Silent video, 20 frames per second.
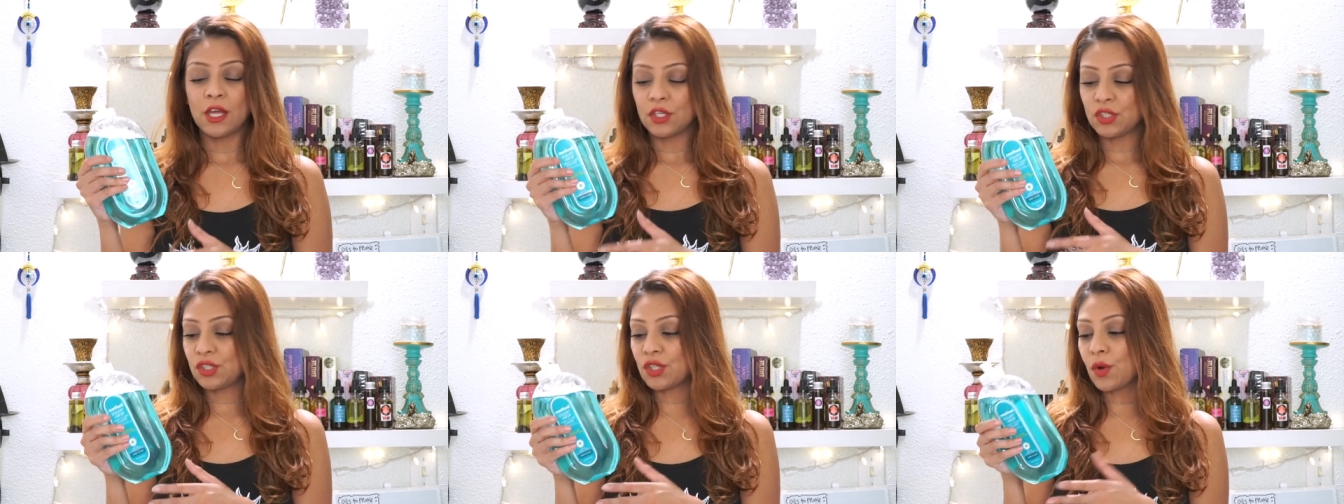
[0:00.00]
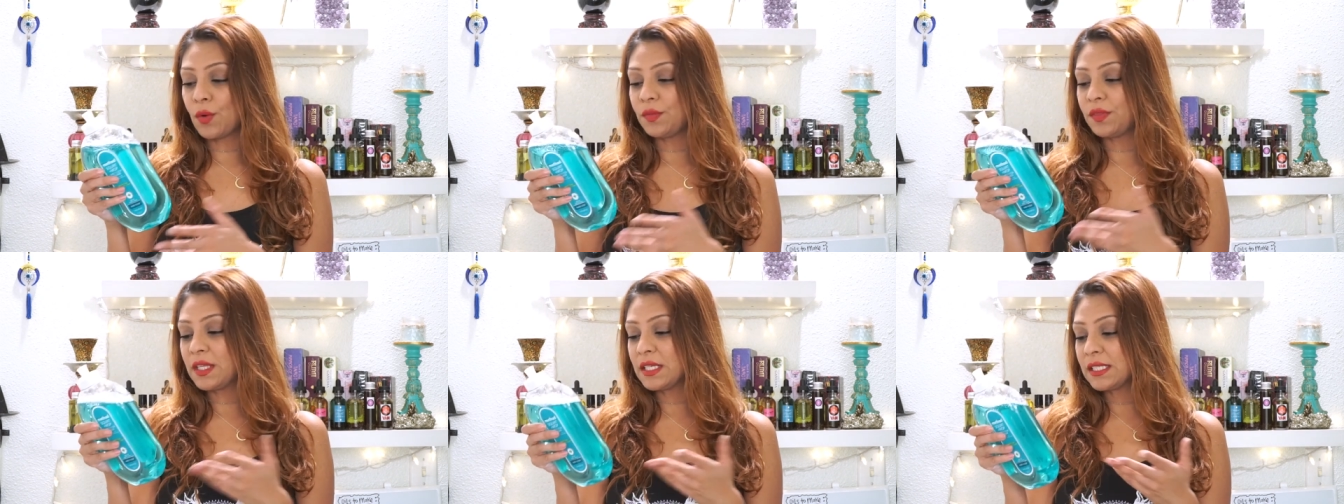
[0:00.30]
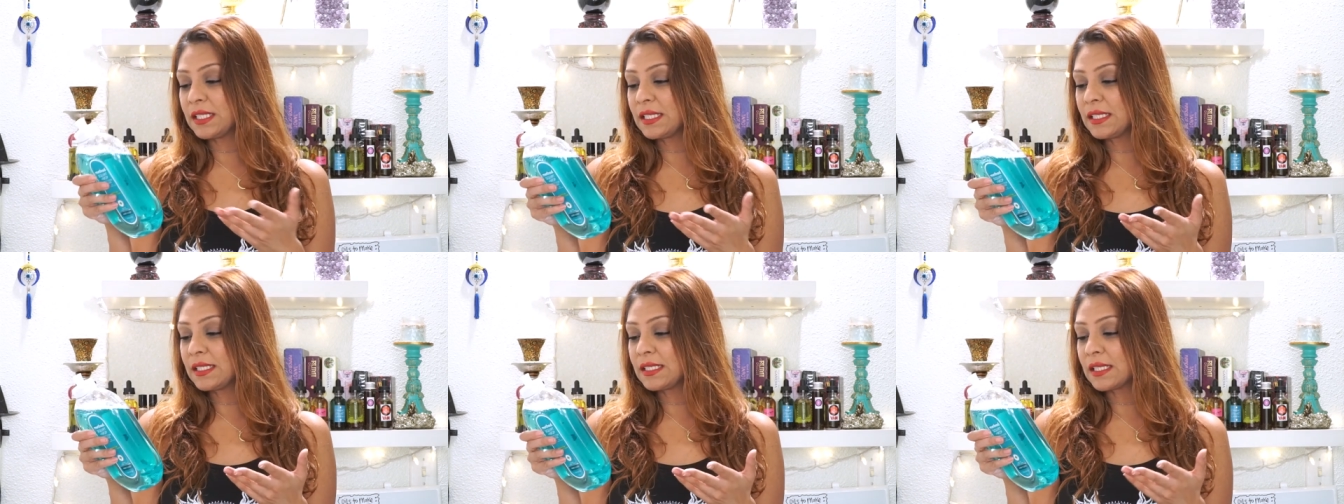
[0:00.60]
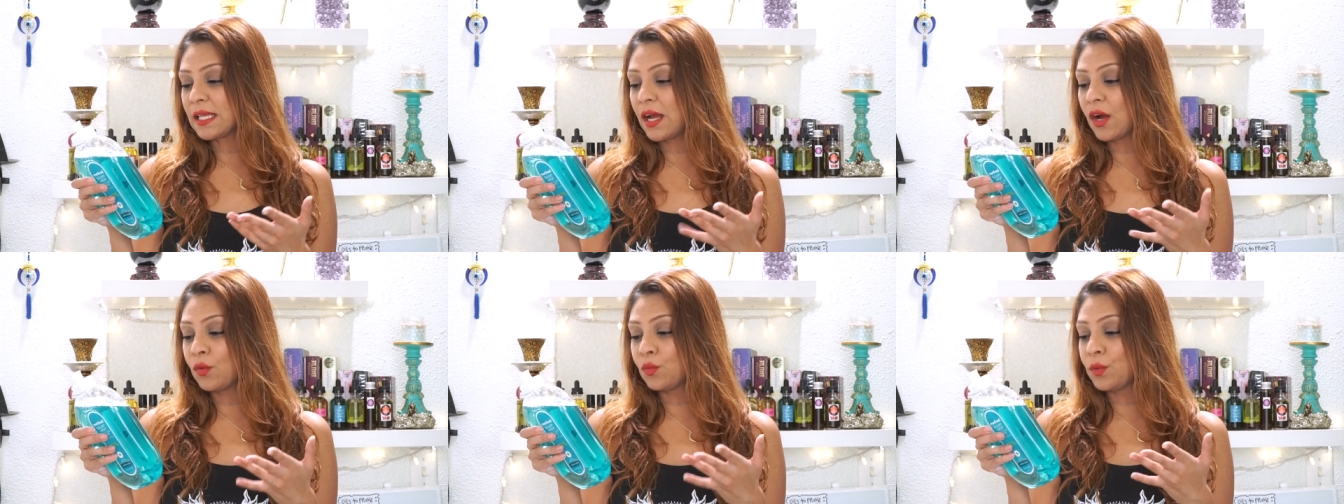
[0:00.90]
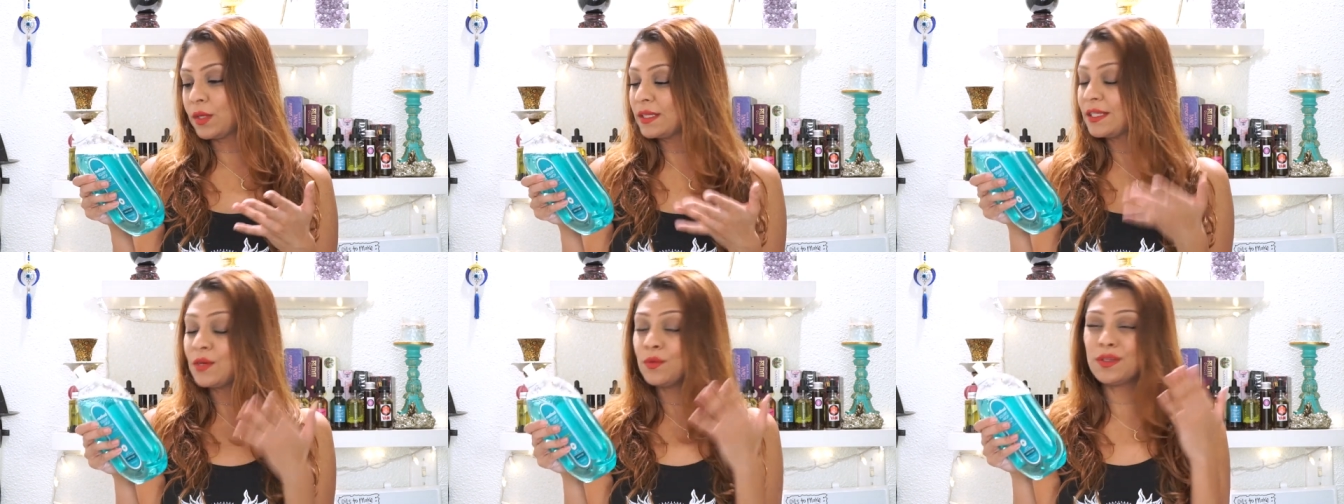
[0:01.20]
So this is a
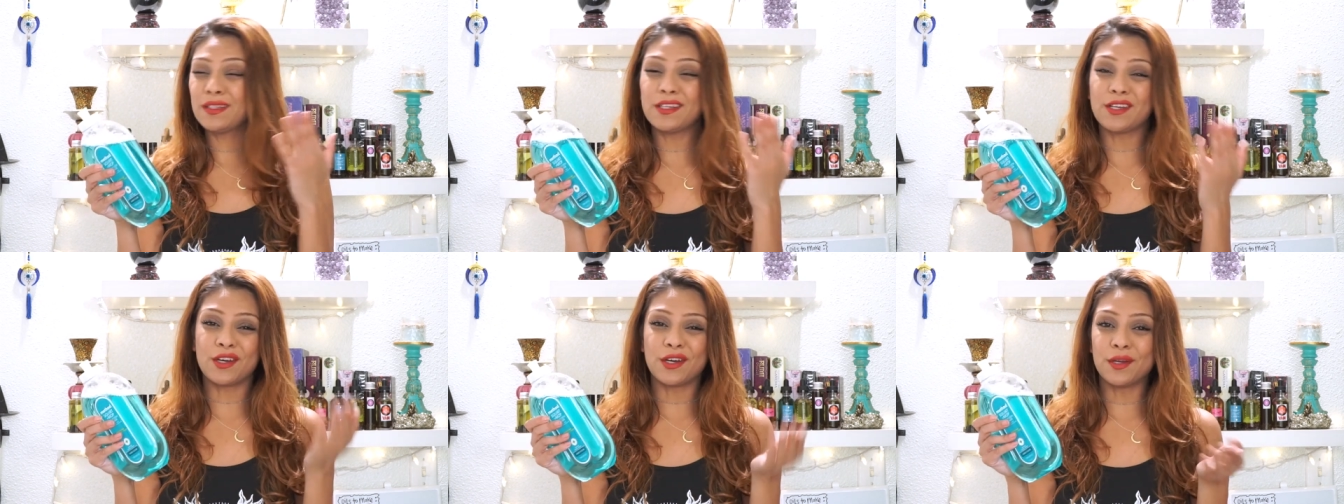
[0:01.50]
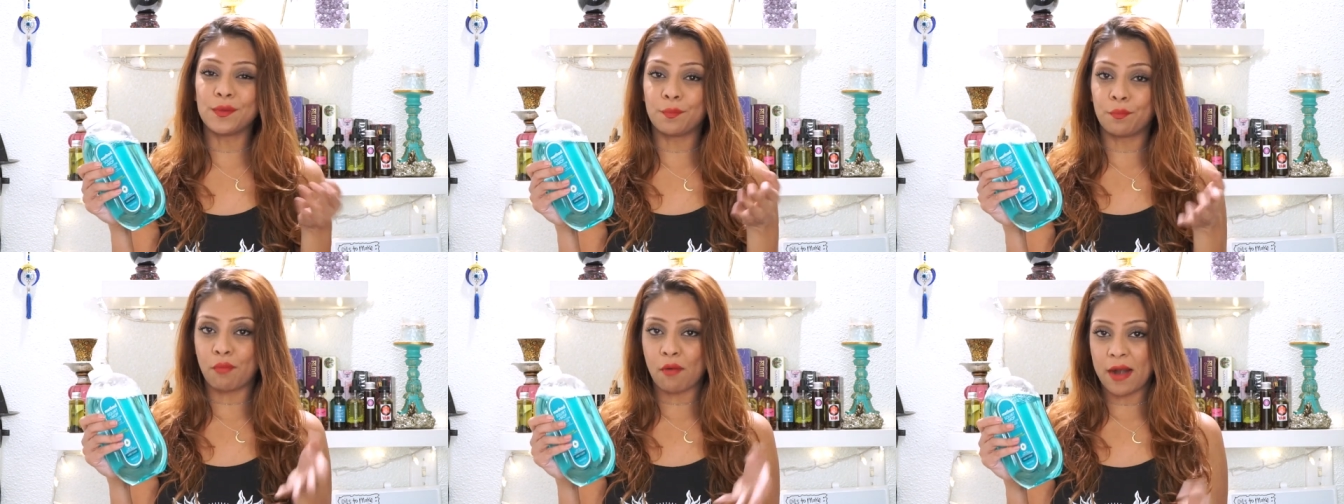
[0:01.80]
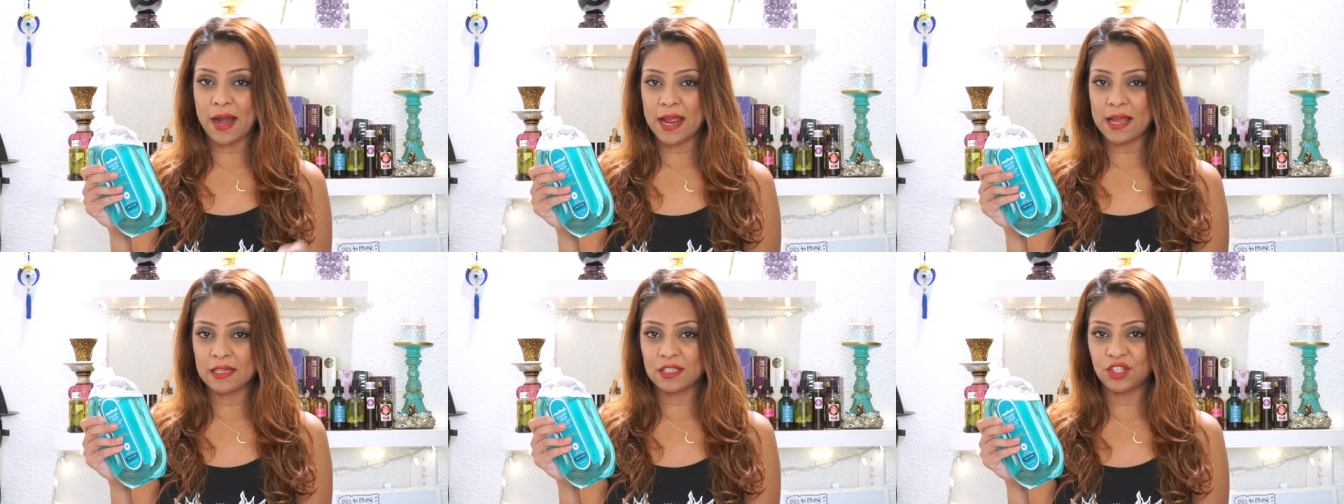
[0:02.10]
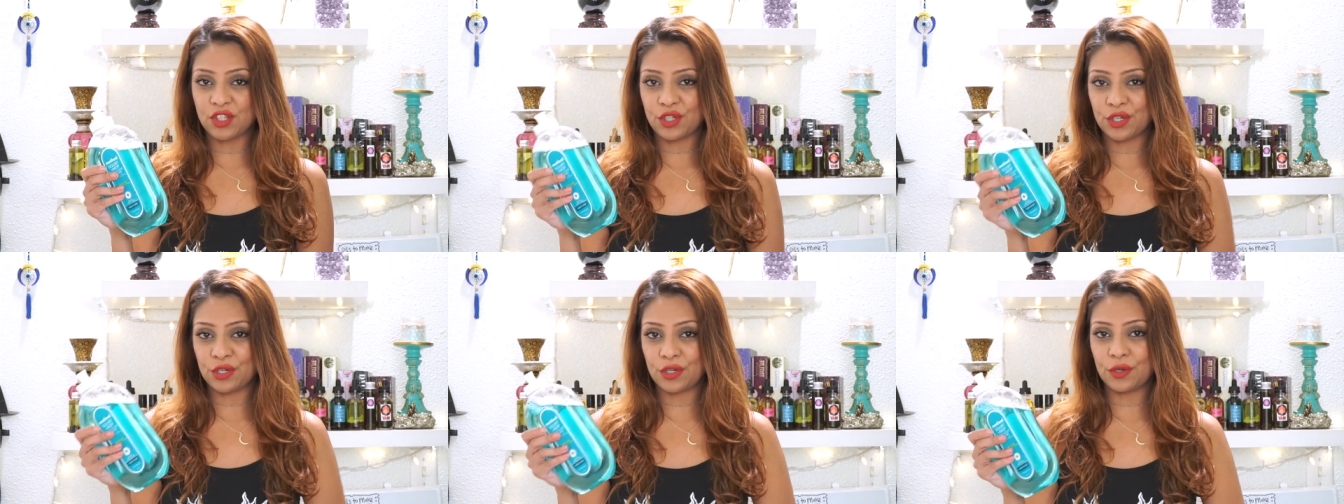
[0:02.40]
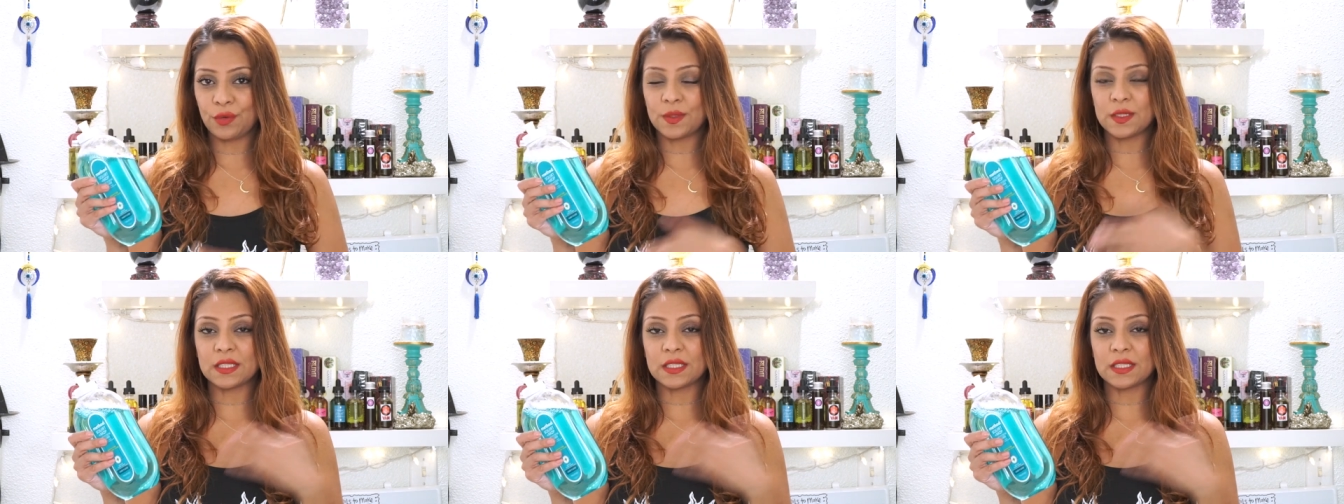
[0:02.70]
really, really good brand too.